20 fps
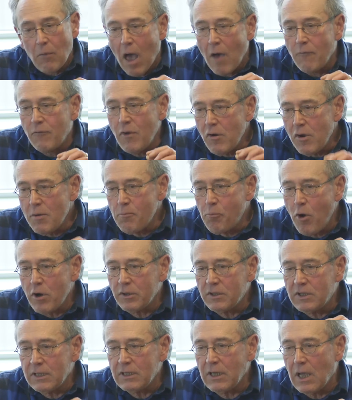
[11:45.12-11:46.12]
very
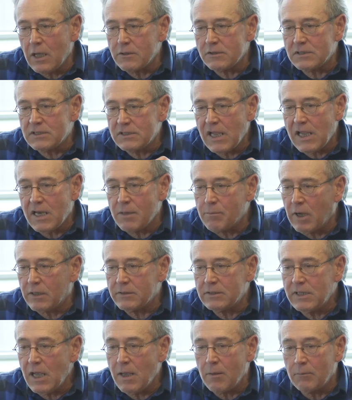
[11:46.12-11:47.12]
important thing to understand
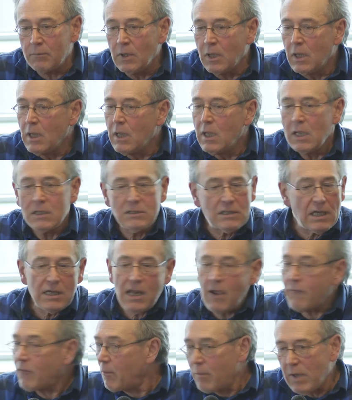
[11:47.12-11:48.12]
about them is they
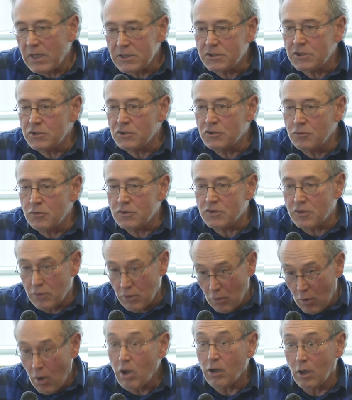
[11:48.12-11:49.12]
never mention Jews or
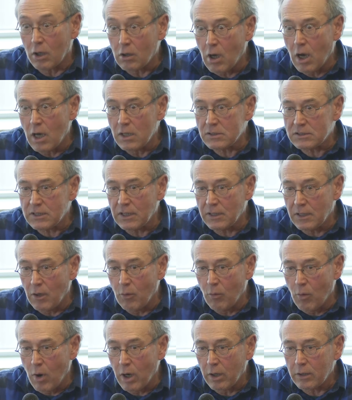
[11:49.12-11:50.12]
the Holocaust in their
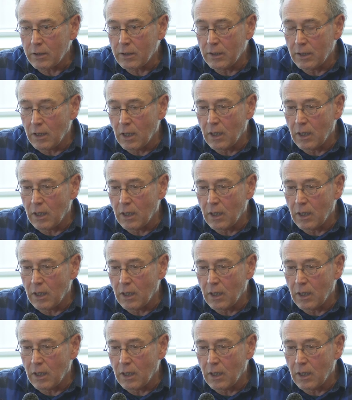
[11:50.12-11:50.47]
work,